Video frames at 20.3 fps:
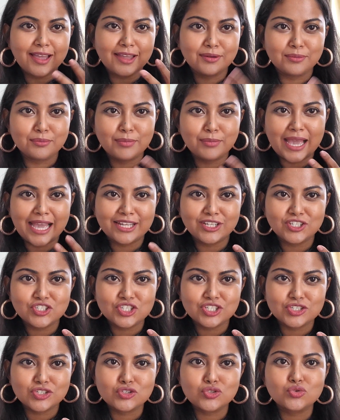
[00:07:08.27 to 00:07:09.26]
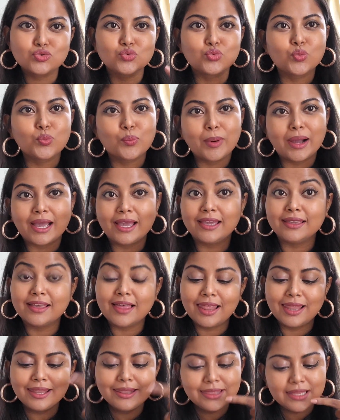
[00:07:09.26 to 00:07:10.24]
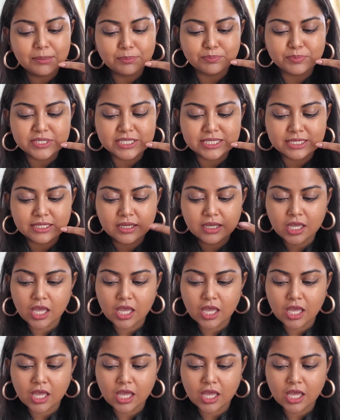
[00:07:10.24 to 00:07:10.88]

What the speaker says: and match it to my lips.